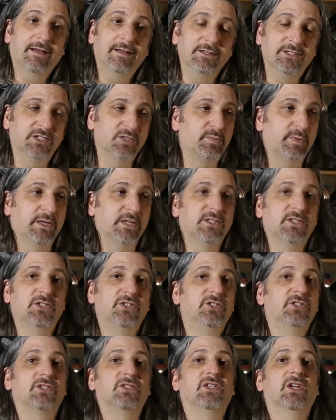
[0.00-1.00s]
just because
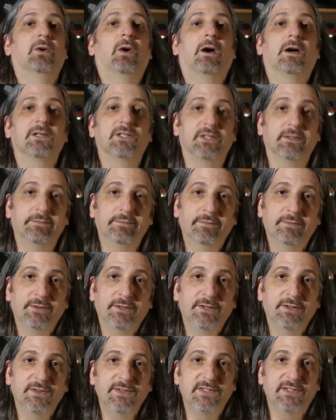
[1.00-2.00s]
it's just so awesome.
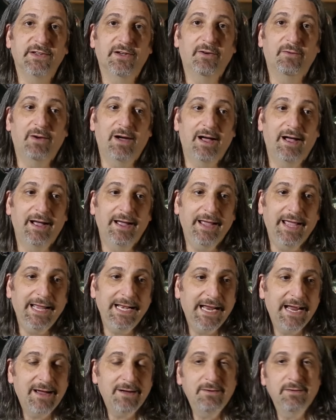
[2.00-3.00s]
So
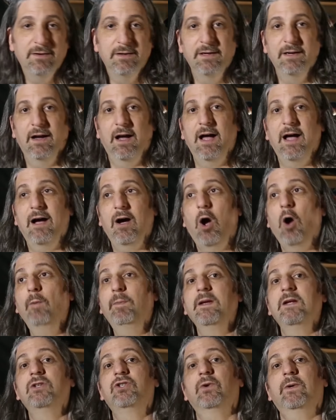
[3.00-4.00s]
anyhow,
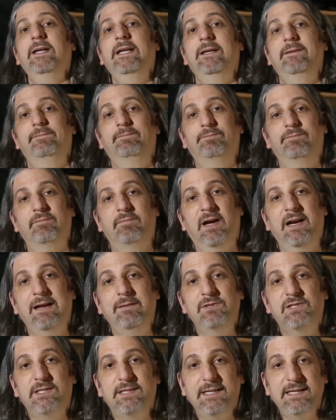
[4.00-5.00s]
hope you enjoyed it. My
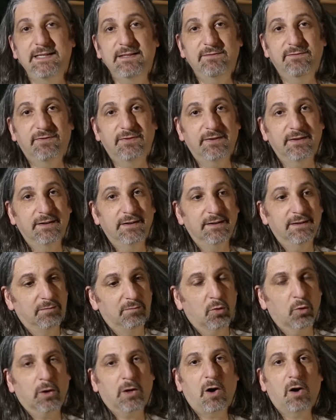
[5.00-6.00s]
name is Steve.
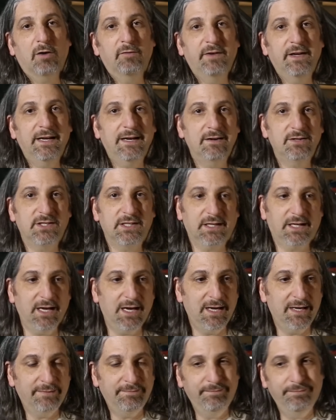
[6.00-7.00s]
More car videos to
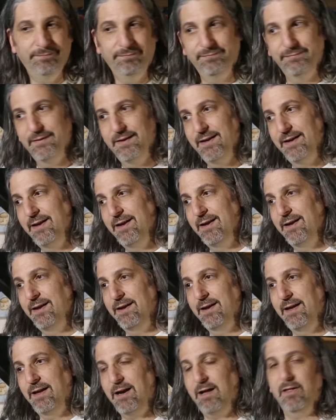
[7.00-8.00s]
come.
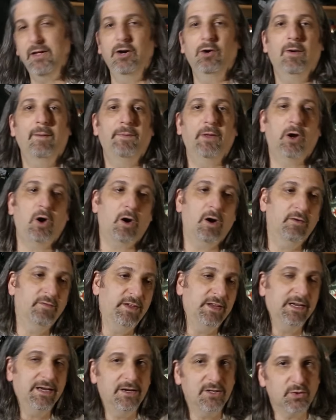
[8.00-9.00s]
And I'll interrupt the car
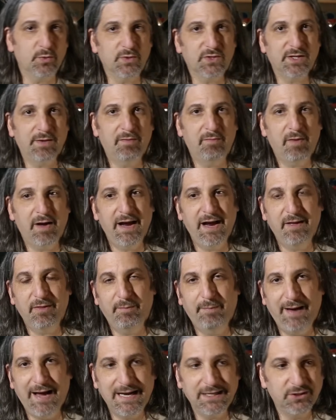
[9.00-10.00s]
videos with some of my
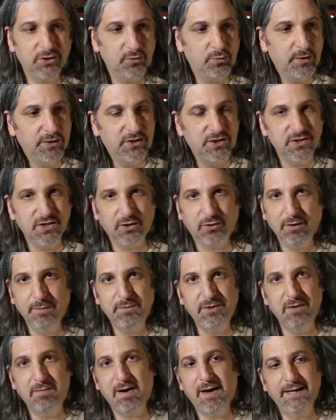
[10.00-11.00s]
other passions, which is the
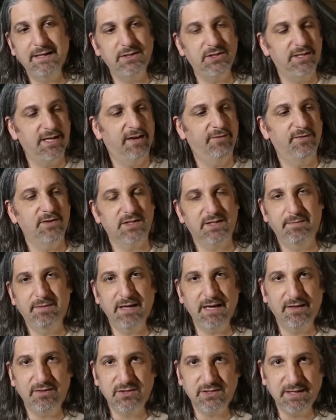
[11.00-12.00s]
crypto mining stuff and some of
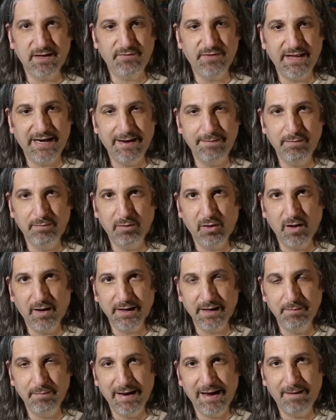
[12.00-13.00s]
the other stuff that I've been
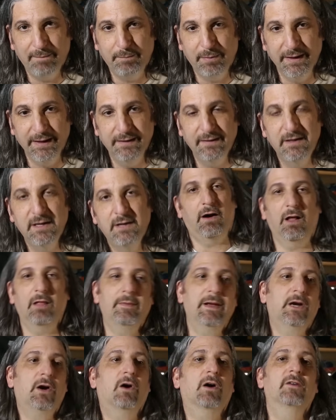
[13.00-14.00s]
blogging about. But all
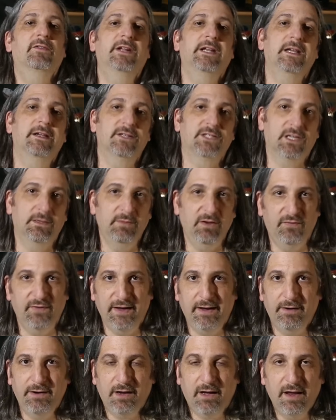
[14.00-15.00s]
my car videos can be
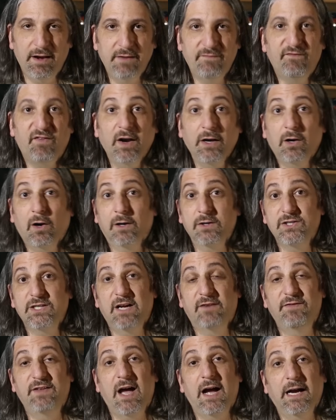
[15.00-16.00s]
found on
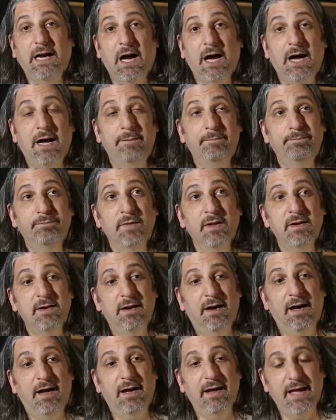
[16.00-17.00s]
funcarstuff.com.
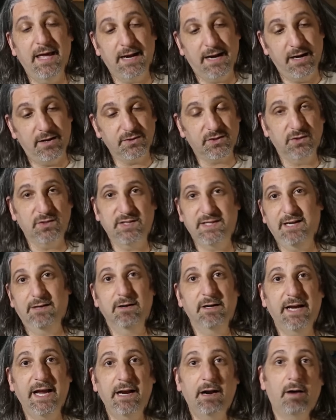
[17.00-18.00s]
And I also
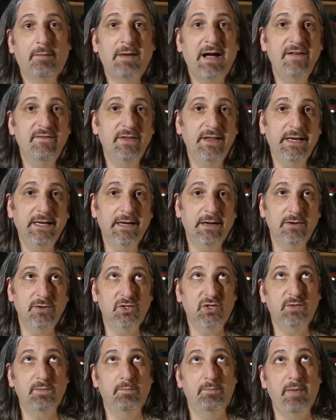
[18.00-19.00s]
segregate all my
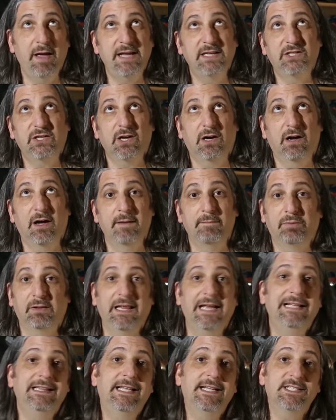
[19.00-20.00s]
videos based on
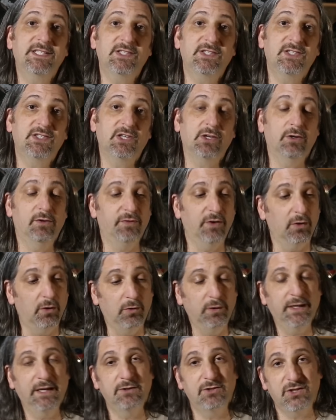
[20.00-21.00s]
playlists. So if you're
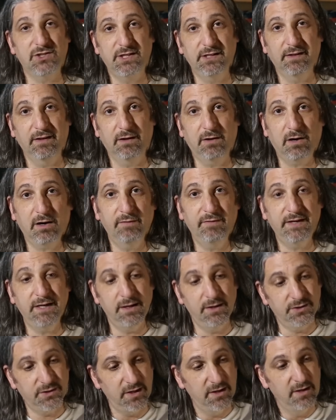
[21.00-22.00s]
only interested in the car
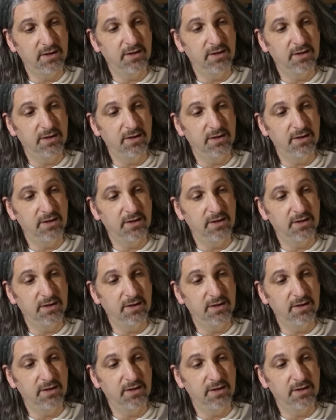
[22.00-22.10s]
videos,